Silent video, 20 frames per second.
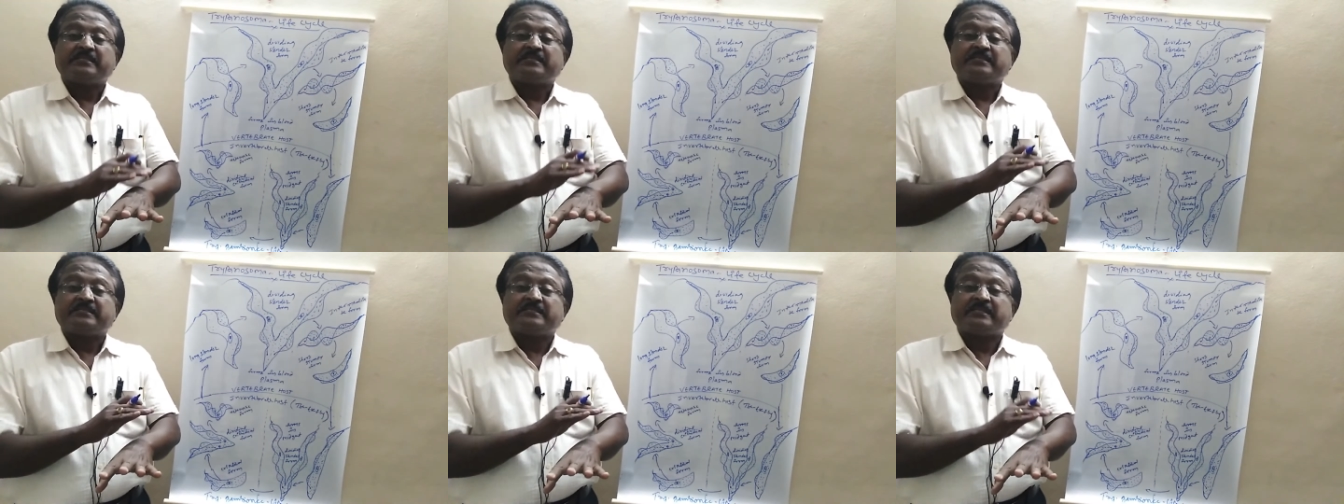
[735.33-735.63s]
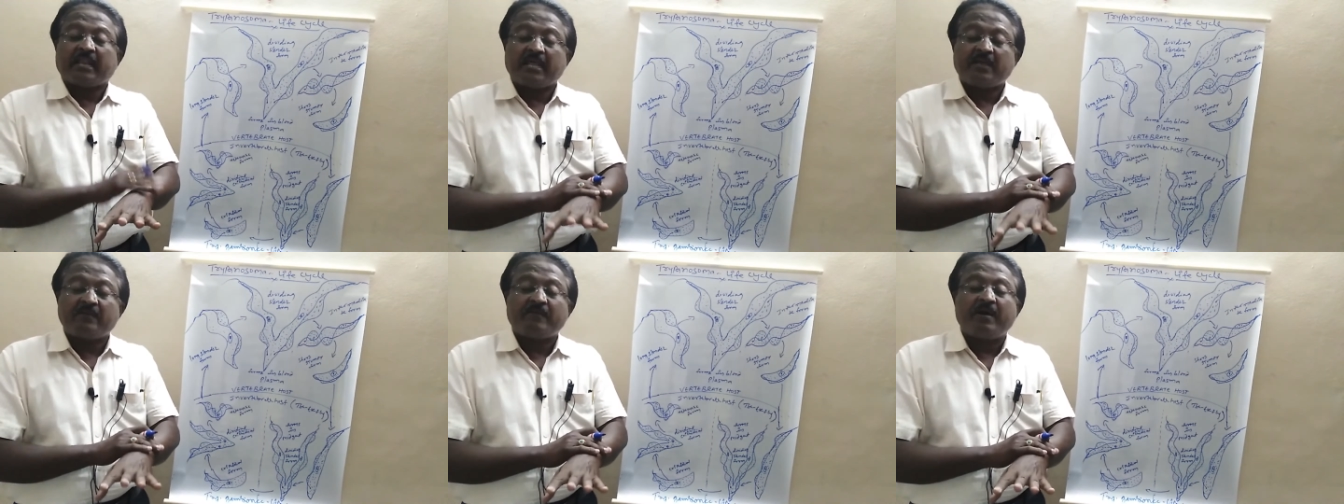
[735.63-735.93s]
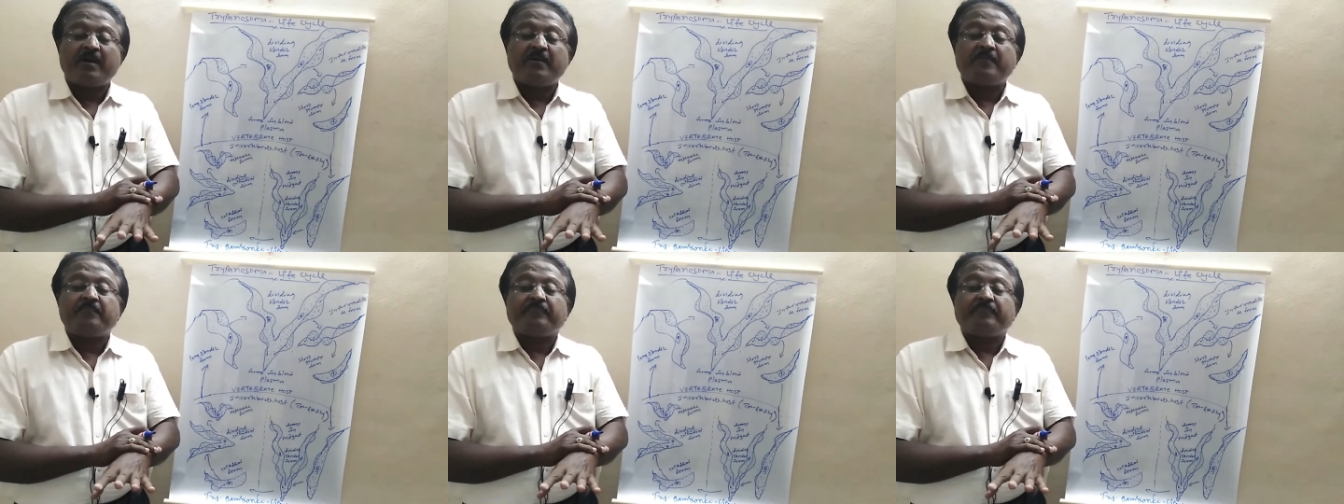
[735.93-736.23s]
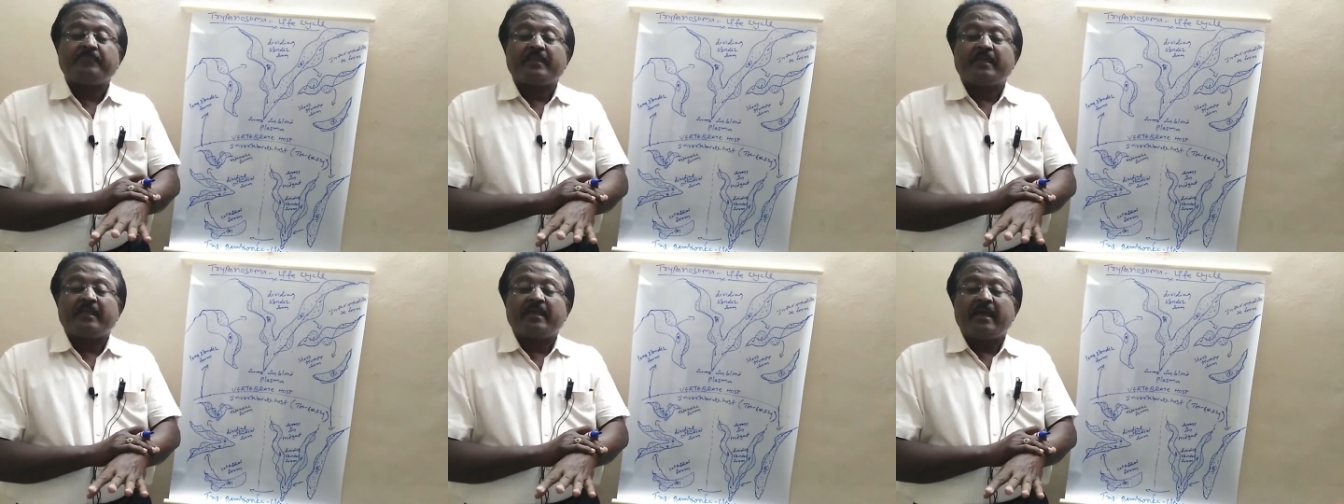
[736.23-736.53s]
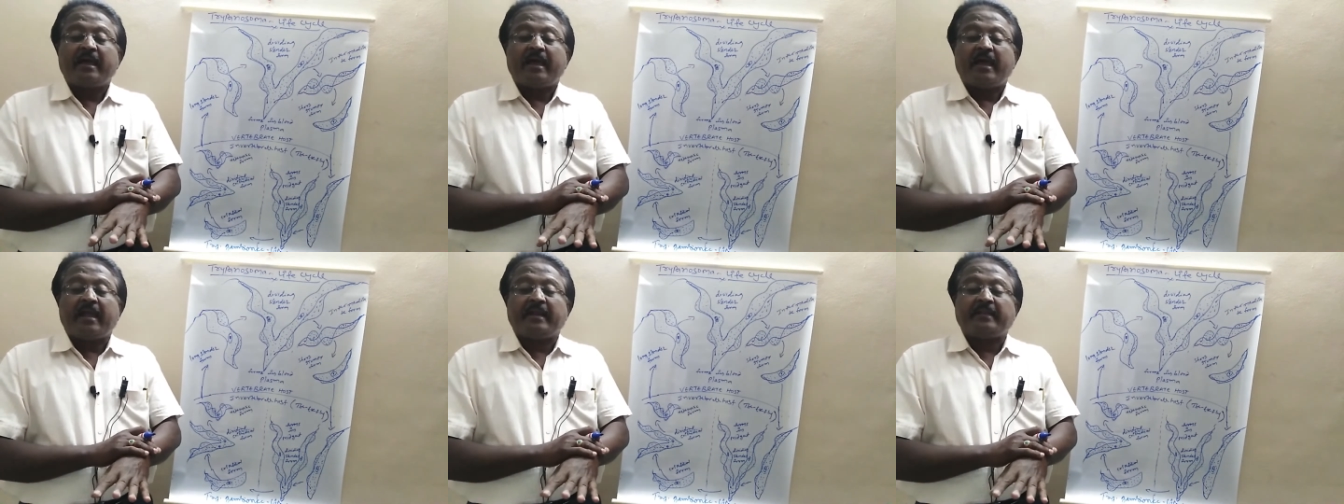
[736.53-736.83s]
saliva,
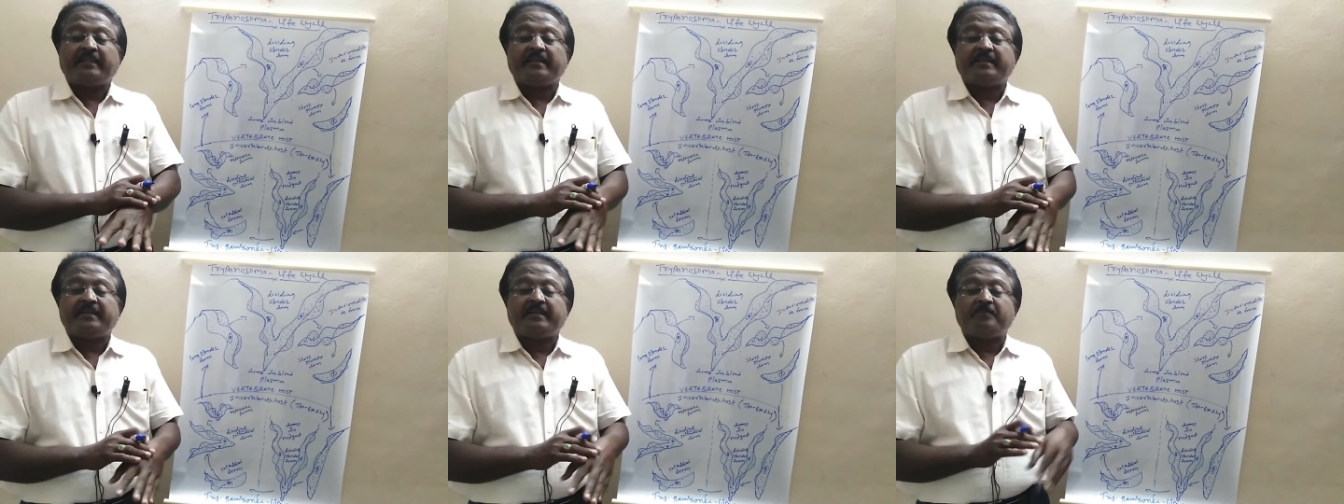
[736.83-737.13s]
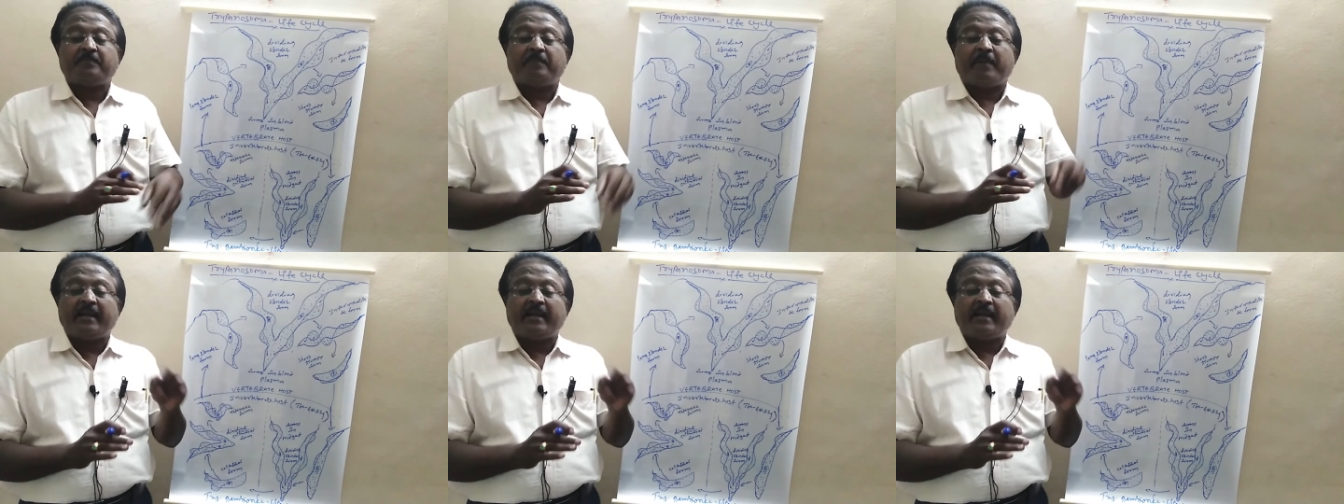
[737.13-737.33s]
and then it